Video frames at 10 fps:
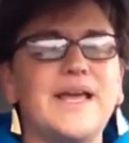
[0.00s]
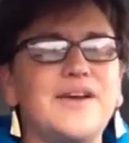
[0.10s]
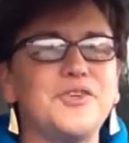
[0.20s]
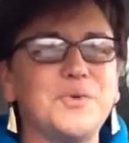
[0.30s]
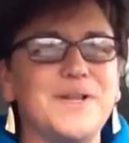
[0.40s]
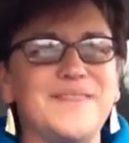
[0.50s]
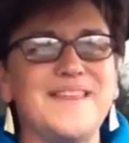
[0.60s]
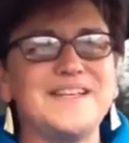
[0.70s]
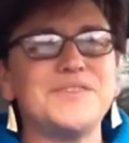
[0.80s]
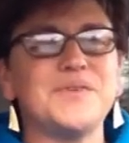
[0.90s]
Hey
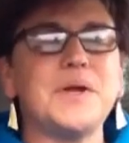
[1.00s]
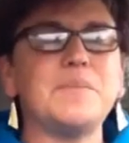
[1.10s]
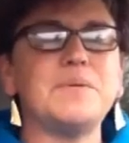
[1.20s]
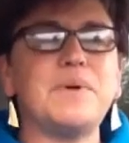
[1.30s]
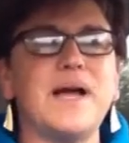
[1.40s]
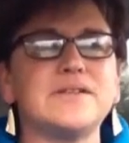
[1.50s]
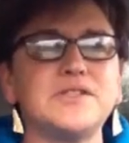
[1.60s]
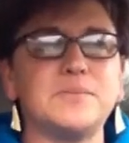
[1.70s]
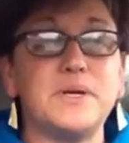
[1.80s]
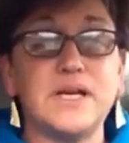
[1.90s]
everyone, thanks for coming back
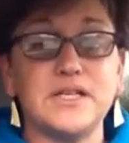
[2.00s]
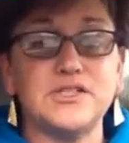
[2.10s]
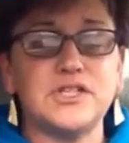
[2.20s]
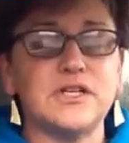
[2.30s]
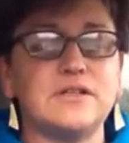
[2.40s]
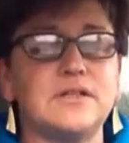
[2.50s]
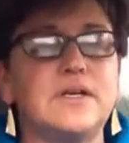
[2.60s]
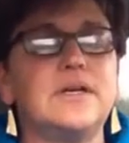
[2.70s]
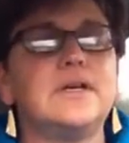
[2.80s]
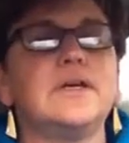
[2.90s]
to the BNS channel.
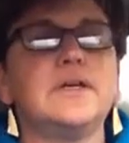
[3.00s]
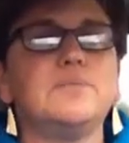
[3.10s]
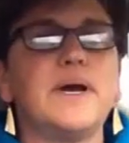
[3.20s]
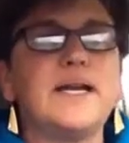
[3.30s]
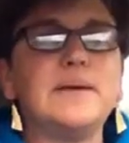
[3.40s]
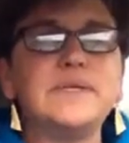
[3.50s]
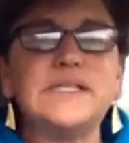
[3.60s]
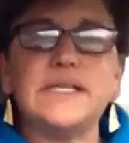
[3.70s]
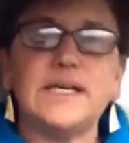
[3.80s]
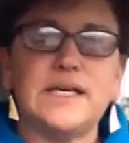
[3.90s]
My name
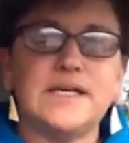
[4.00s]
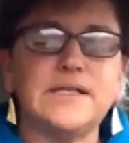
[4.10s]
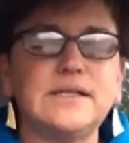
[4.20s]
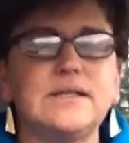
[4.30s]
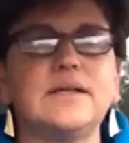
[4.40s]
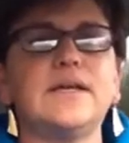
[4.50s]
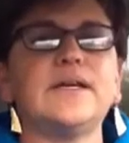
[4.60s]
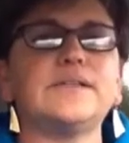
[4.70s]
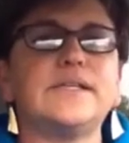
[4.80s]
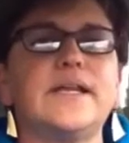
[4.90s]
is EdieAnne,
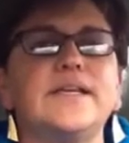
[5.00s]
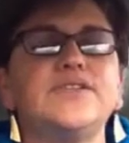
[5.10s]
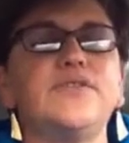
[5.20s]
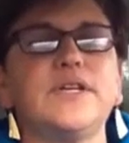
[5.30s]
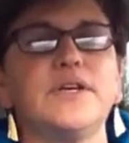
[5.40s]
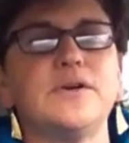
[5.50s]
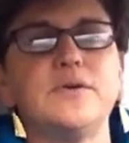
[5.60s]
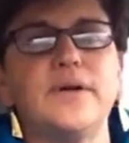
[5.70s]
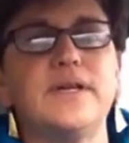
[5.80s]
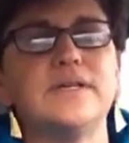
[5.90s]
and today's
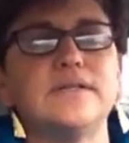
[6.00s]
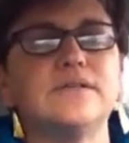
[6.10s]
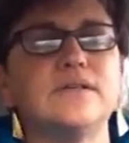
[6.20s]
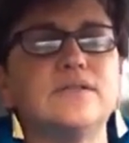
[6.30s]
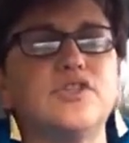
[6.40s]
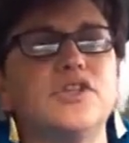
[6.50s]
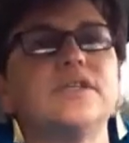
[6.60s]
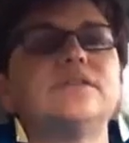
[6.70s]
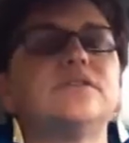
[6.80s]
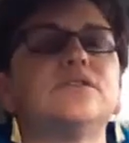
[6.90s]
video is
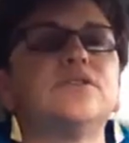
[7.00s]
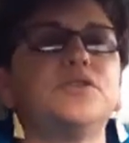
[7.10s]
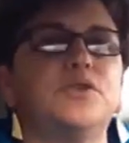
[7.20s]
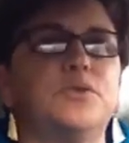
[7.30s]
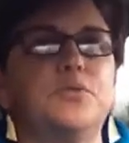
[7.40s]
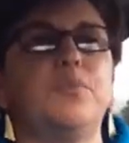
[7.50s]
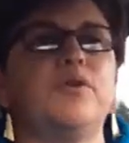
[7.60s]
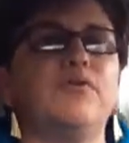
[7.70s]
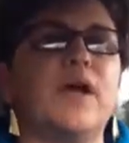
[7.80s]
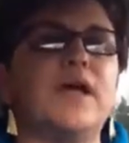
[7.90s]
just to
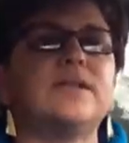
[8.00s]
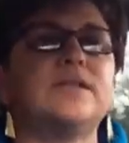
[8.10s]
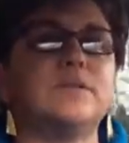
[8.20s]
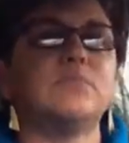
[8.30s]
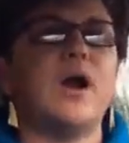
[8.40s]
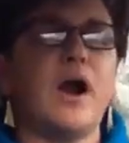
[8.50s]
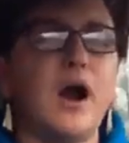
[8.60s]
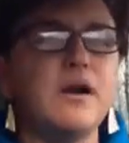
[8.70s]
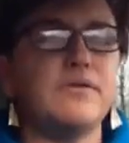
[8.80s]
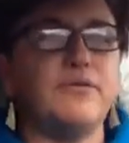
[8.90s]
provide some
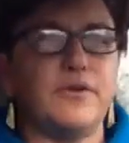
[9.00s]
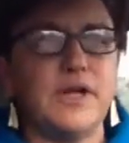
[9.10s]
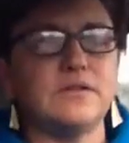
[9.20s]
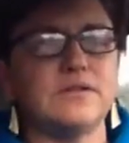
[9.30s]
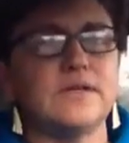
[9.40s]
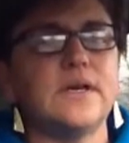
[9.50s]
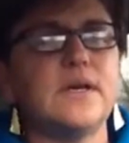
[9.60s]
heartfelt